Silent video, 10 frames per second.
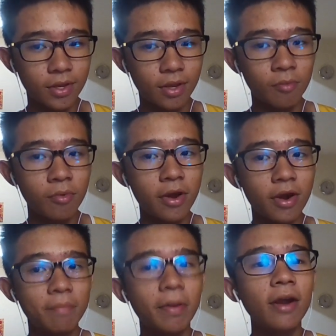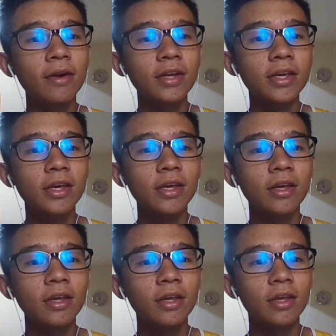where apparently
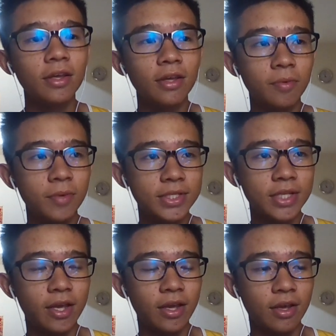it was like,